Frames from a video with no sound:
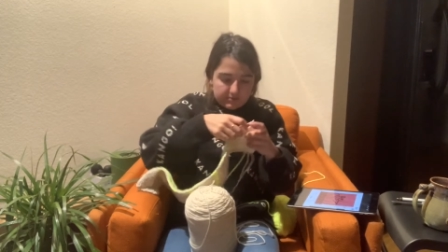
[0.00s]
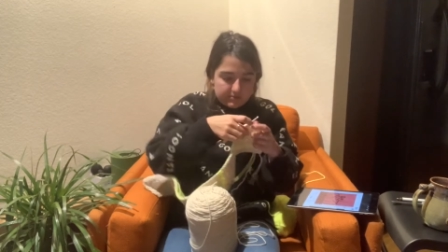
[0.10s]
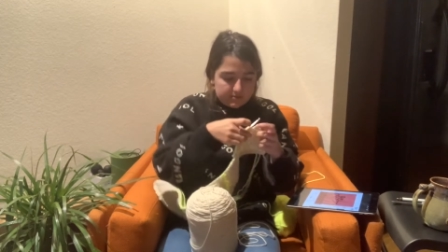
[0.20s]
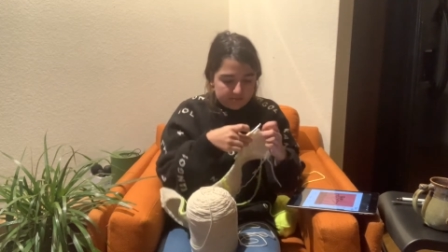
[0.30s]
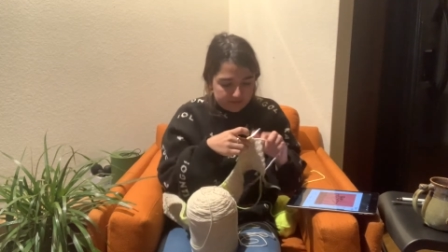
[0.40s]
and
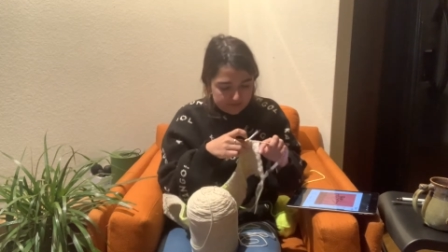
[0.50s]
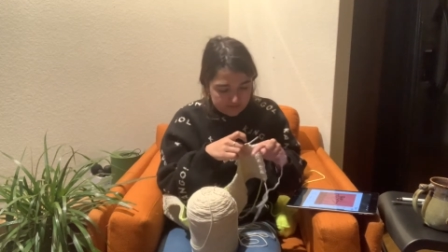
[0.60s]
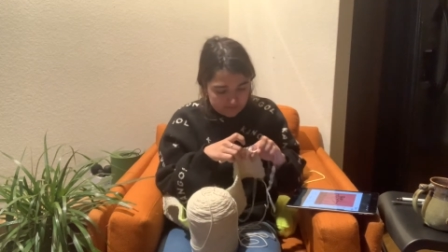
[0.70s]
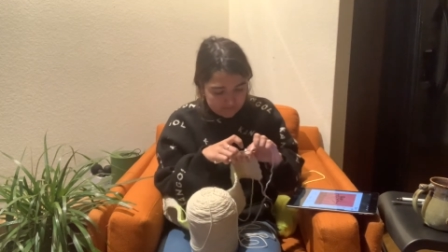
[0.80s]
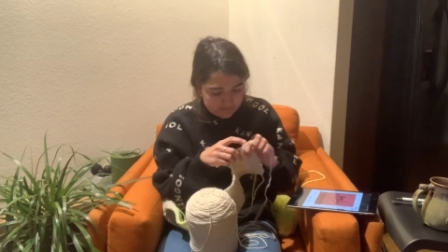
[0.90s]
neon yellow
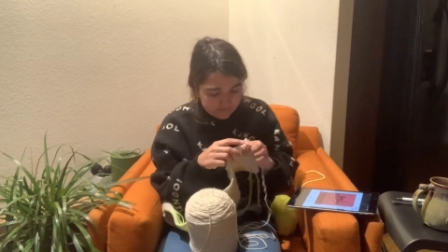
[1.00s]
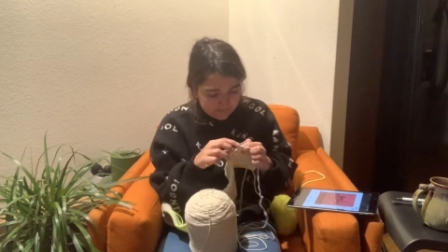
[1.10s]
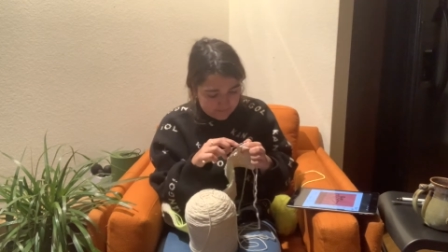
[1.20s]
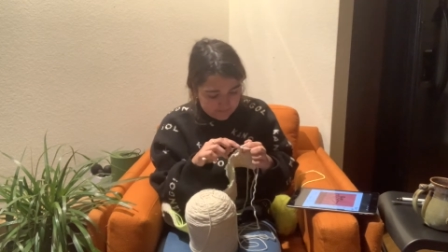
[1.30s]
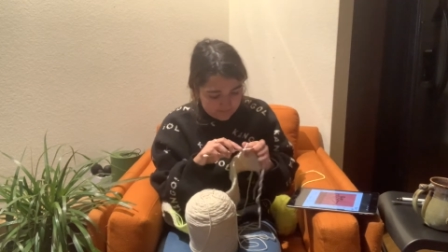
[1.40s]
I bought on
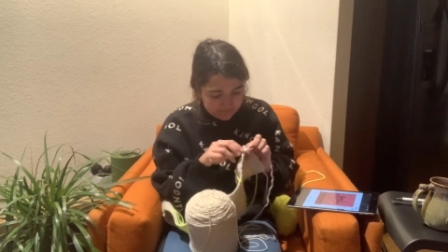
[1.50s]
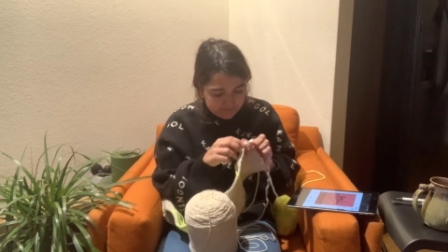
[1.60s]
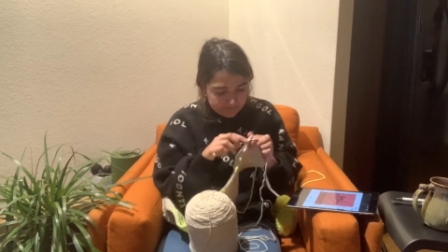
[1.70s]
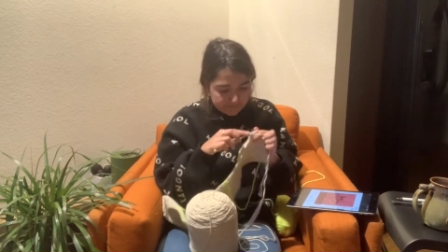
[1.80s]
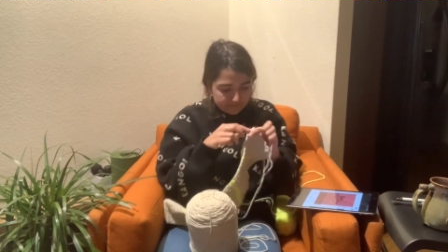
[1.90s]
Amazon.
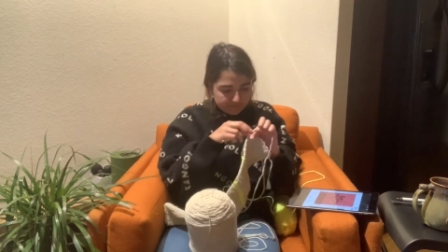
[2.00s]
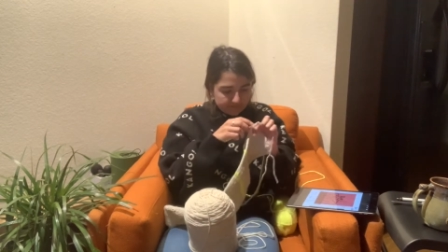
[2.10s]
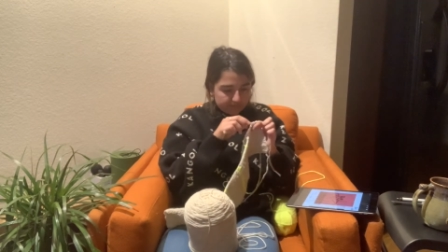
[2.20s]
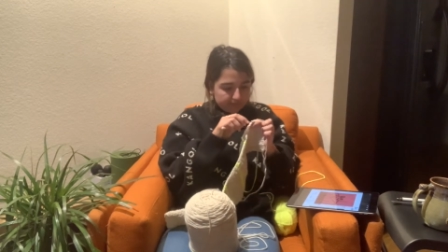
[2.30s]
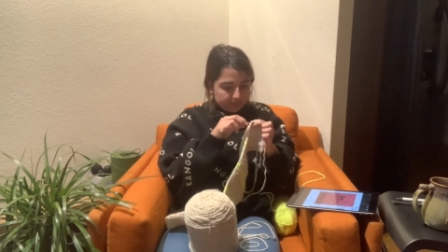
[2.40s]
It's the
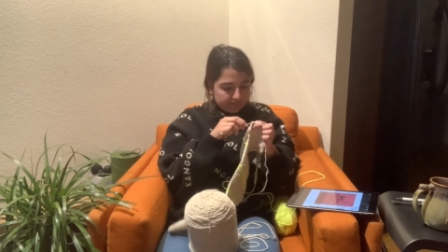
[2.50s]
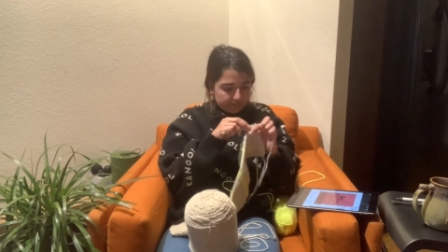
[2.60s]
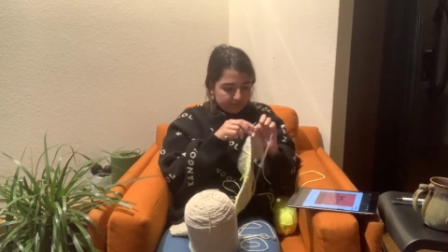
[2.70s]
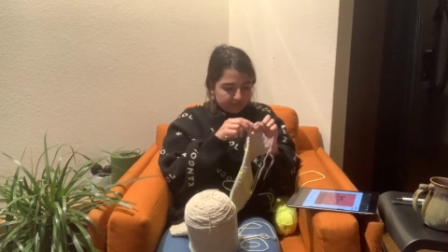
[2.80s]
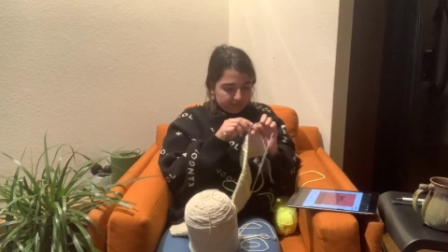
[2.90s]
softest
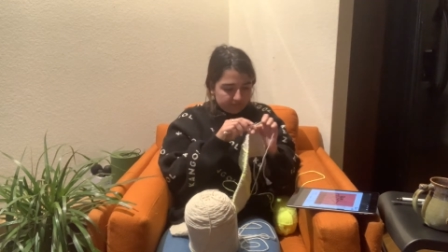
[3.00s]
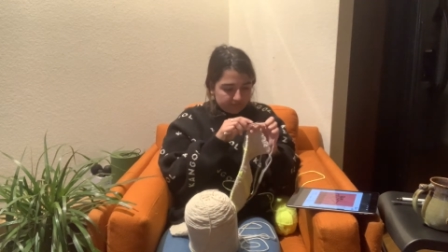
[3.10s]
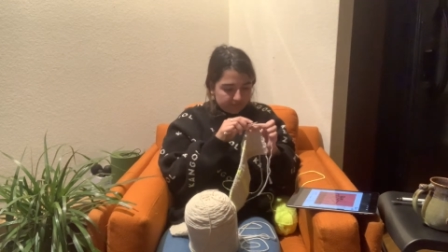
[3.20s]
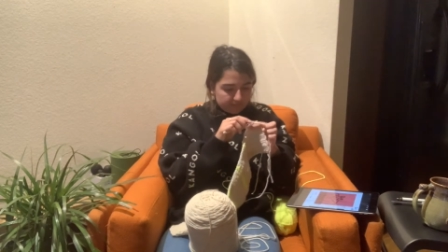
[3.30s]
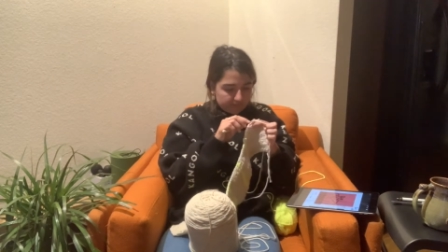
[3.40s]
yarn I own.